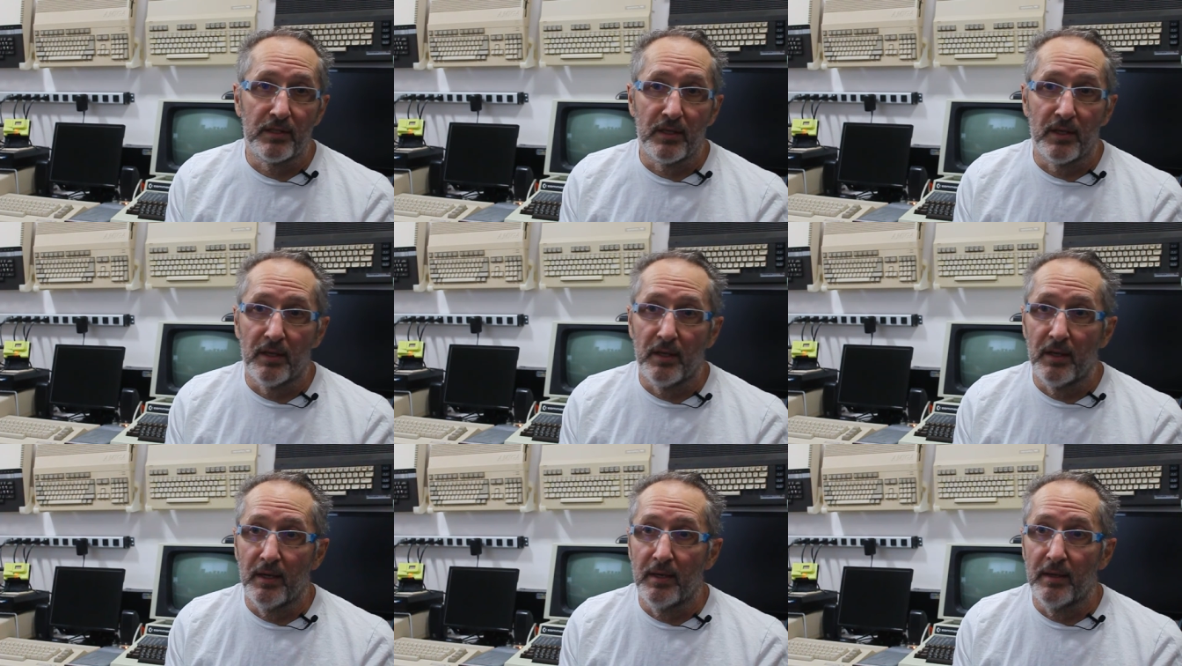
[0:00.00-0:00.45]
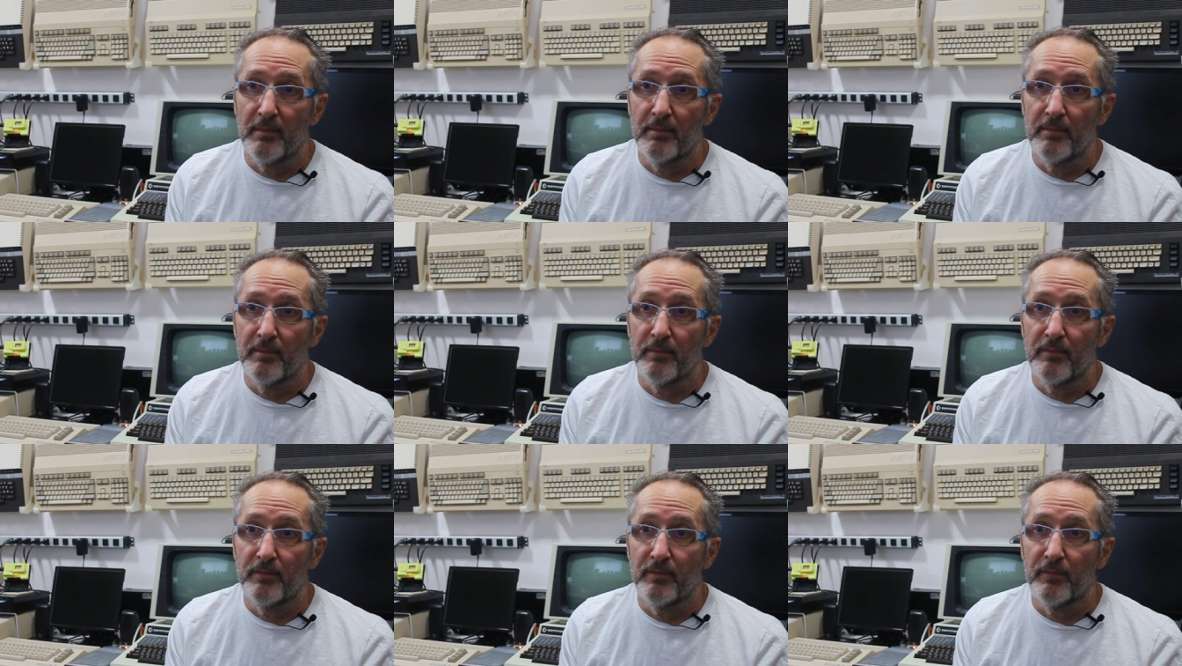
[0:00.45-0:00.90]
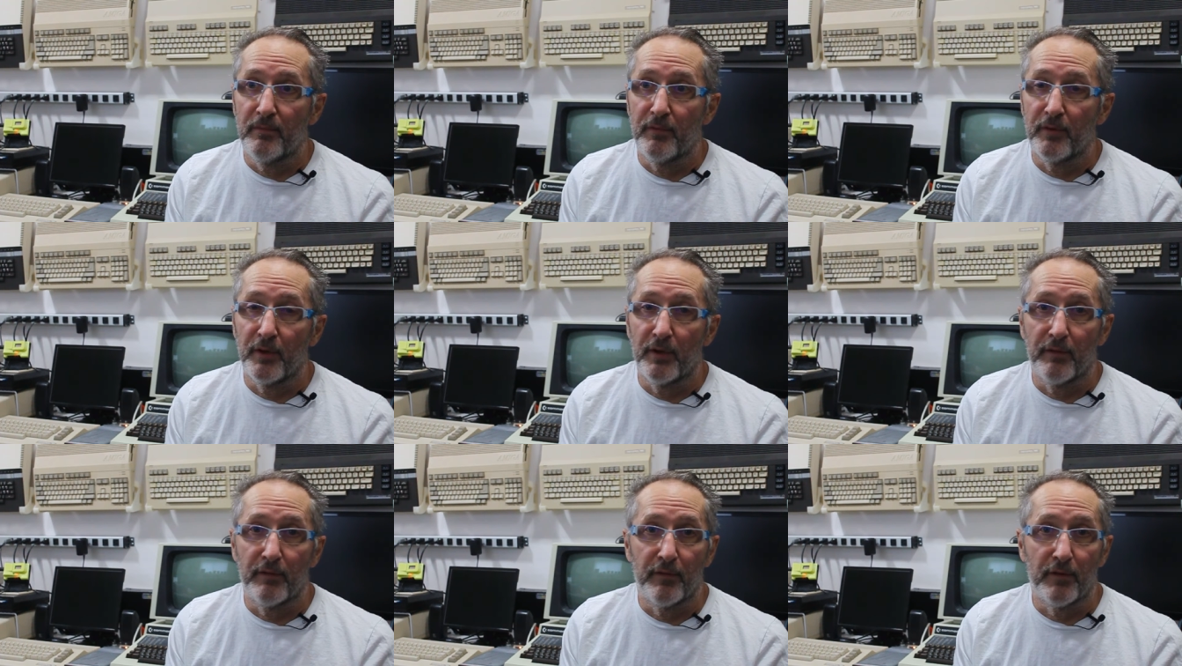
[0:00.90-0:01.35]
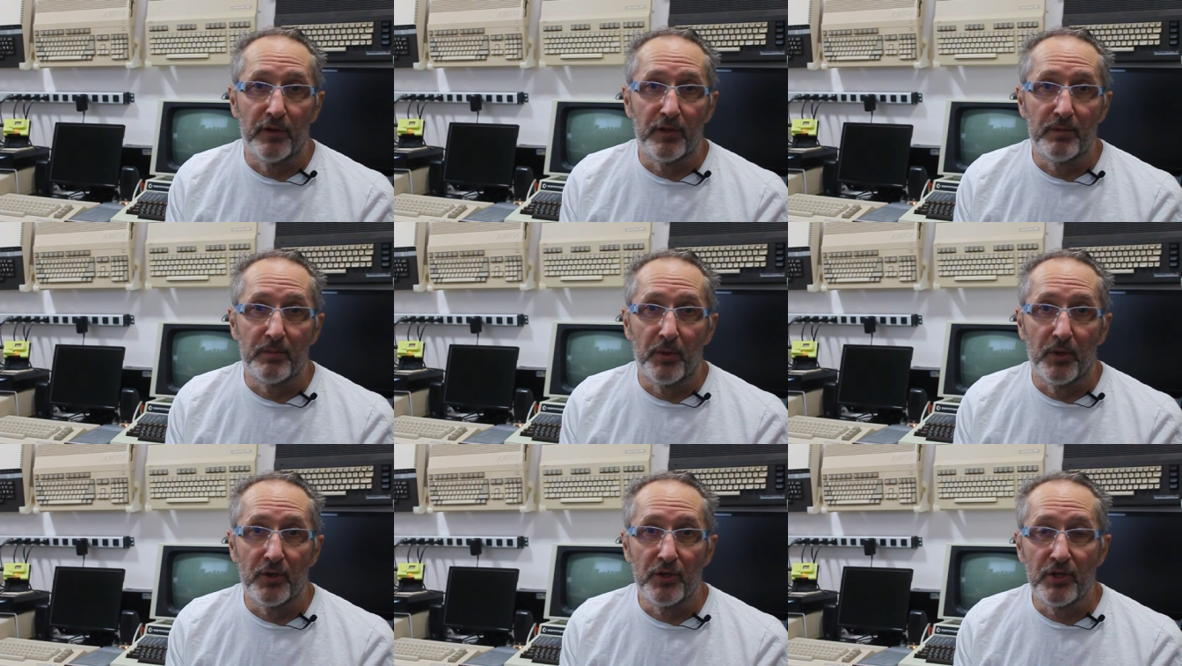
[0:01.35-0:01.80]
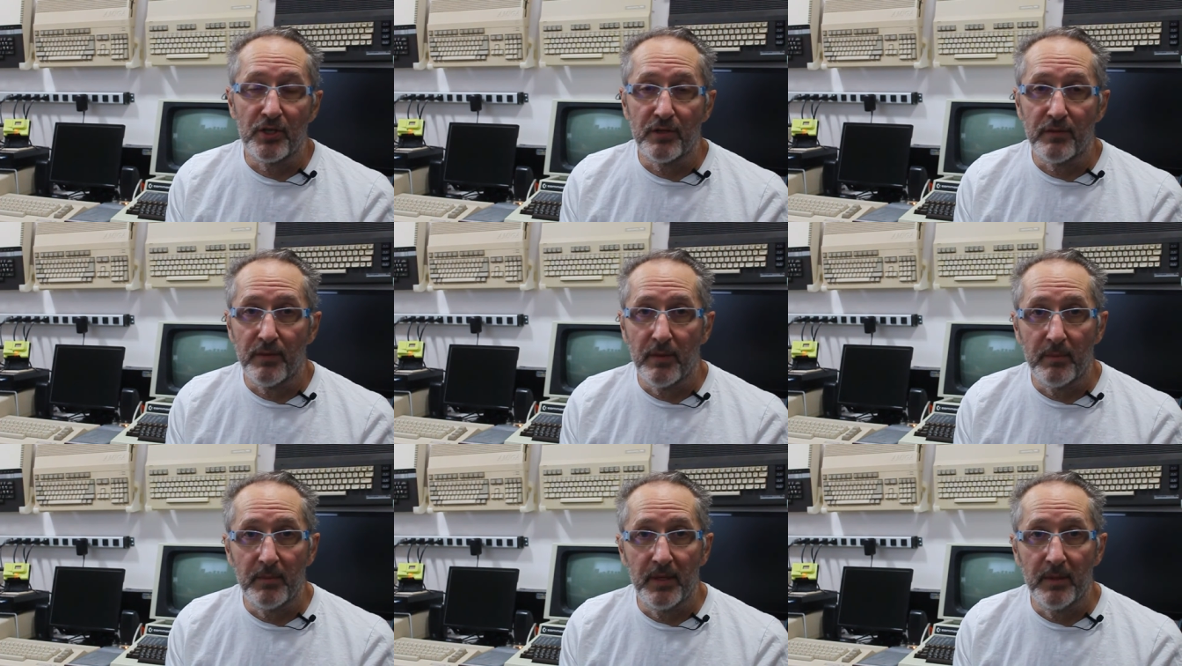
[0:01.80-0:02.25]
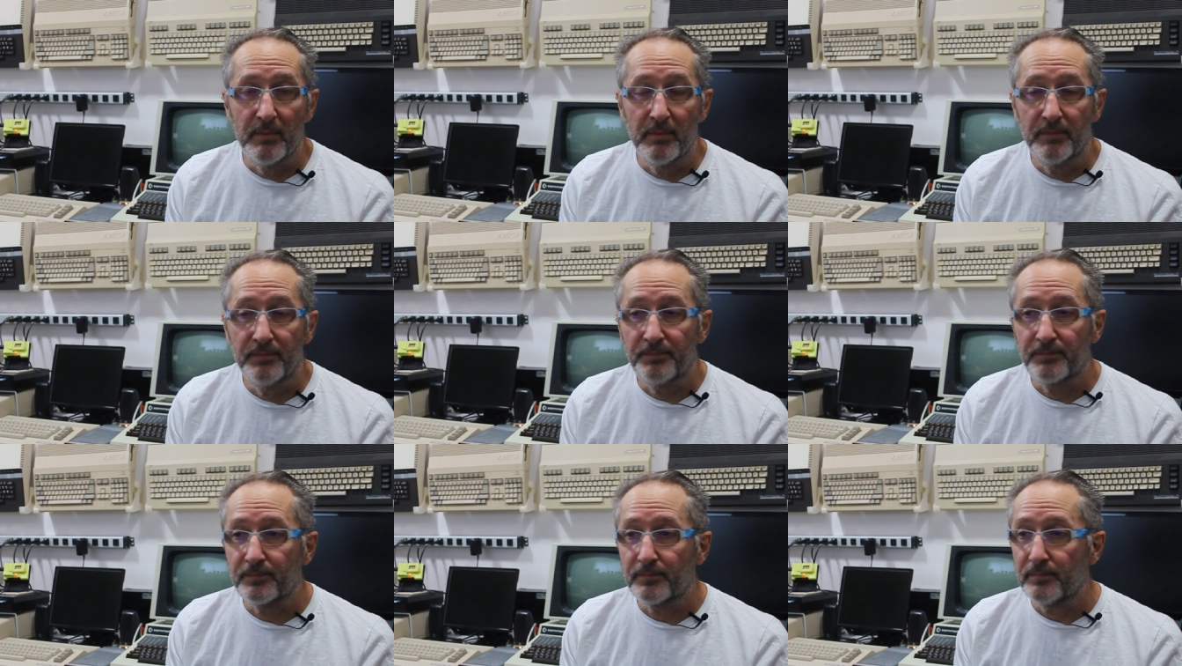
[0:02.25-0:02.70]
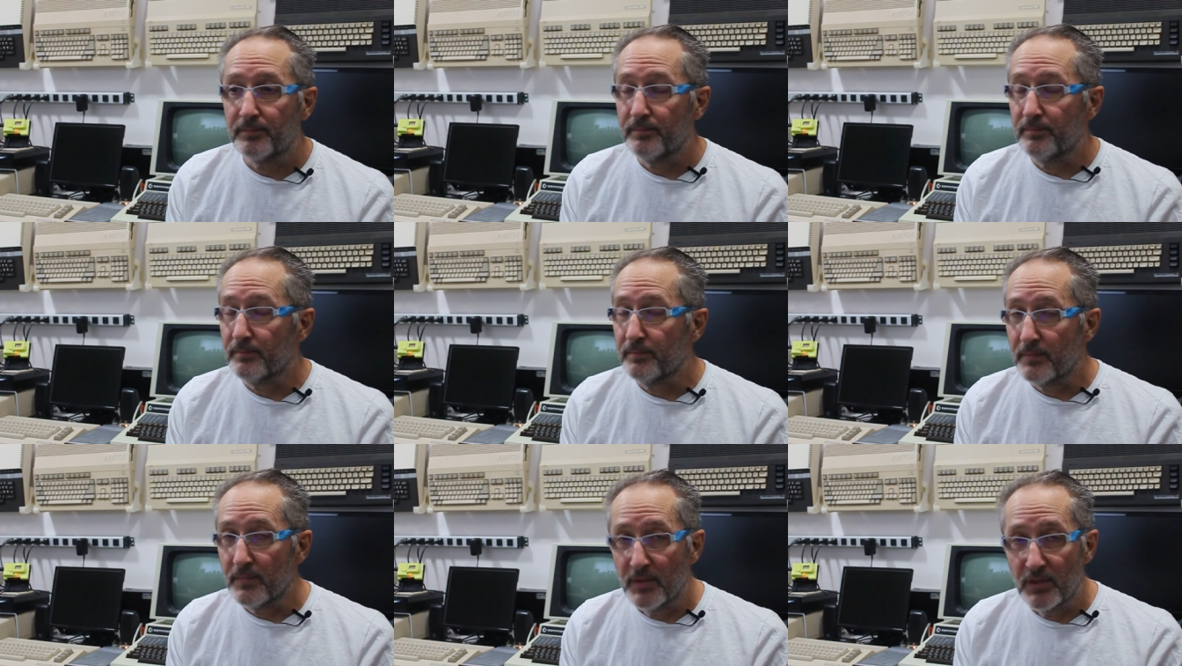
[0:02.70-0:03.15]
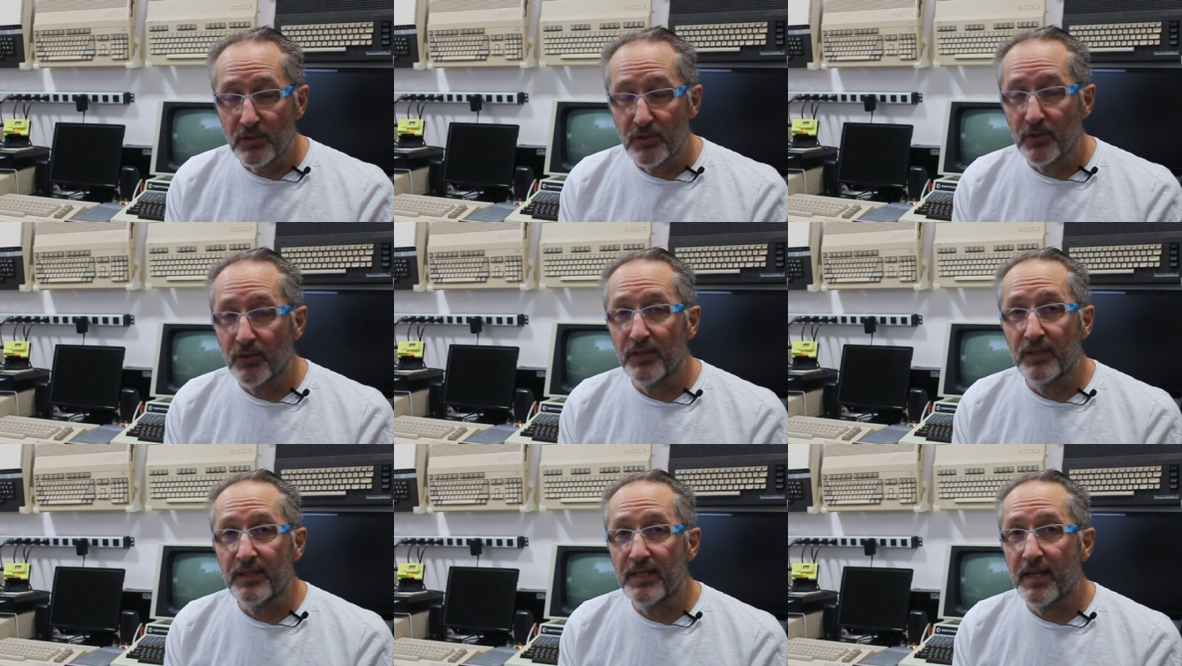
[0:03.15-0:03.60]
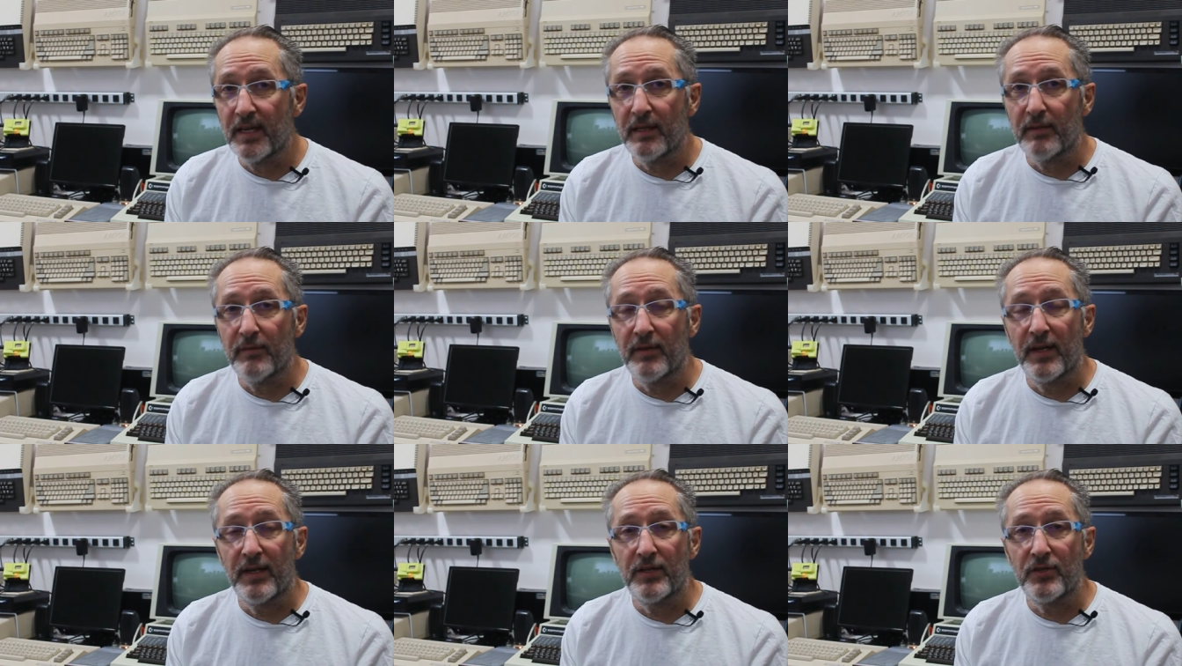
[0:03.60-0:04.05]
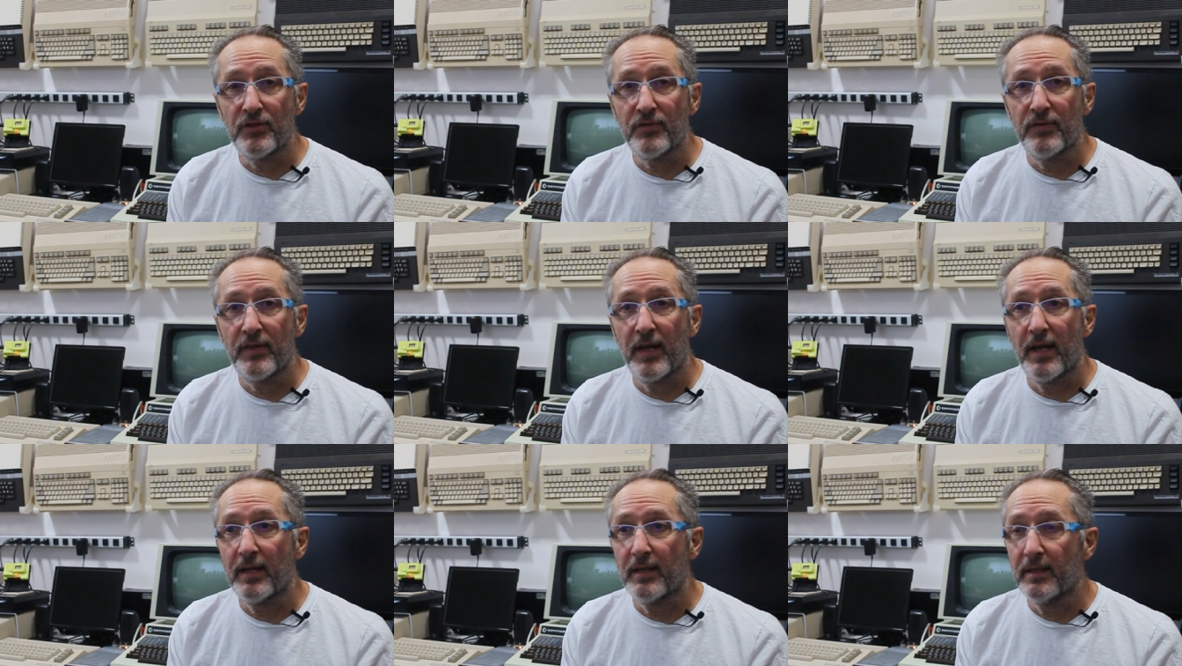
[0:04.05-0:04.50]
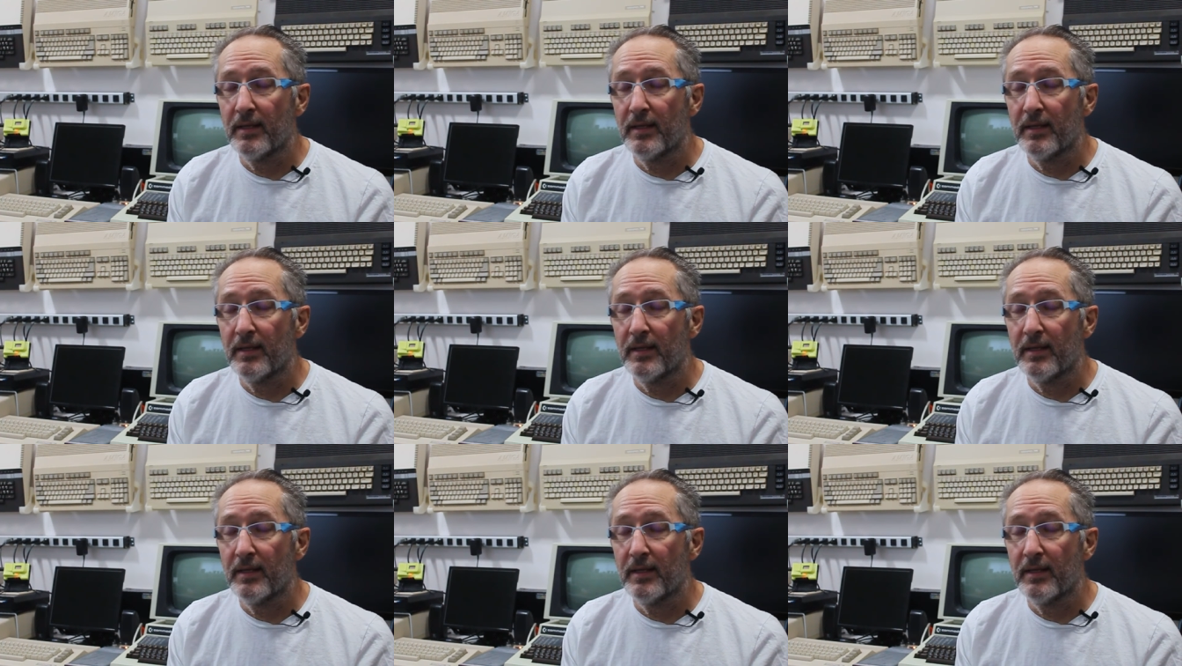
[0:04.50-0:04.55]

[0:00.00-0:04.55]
for your first purchase from them, so you can take advantage of that.